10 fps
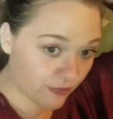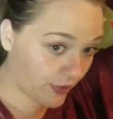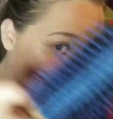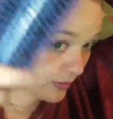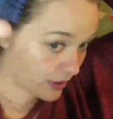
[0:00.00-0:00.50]

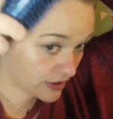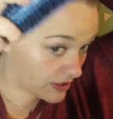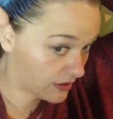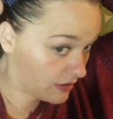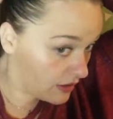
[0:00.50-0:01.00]
real
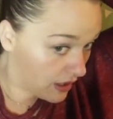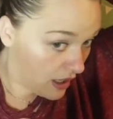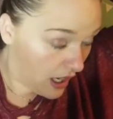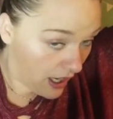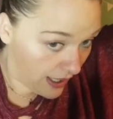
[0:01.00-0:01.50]
person.
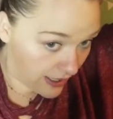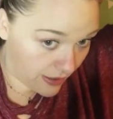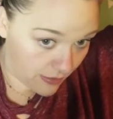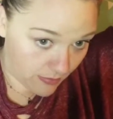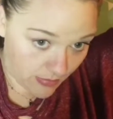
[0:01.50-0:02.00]
I
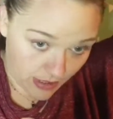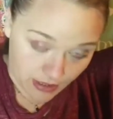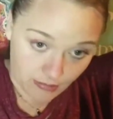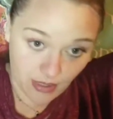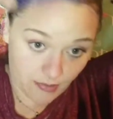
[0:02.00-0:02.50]
am,
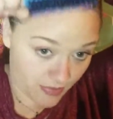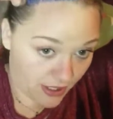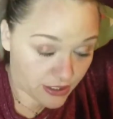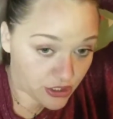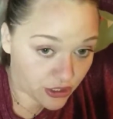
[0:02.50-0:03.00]
I'm
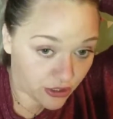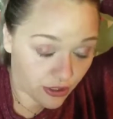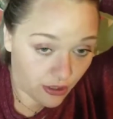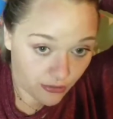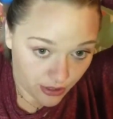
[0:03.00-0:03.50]
not a
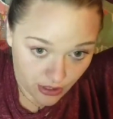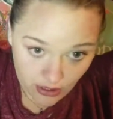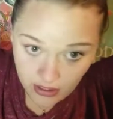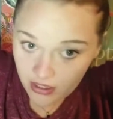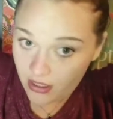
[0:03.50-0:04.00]

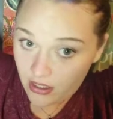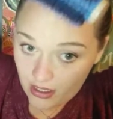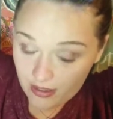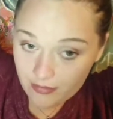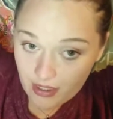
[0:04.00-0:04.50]
sugarcoater.
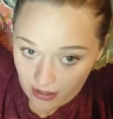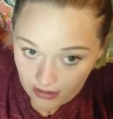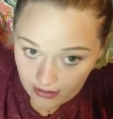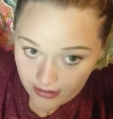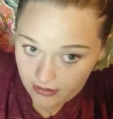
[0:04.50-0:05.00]
I'm
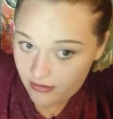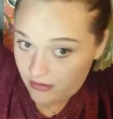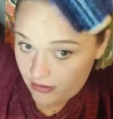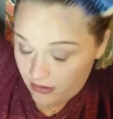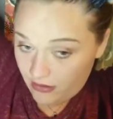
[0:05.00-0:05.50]
not,
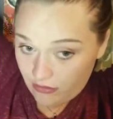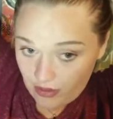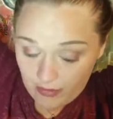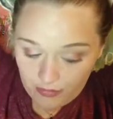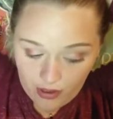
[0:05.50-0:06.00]
you know, I'm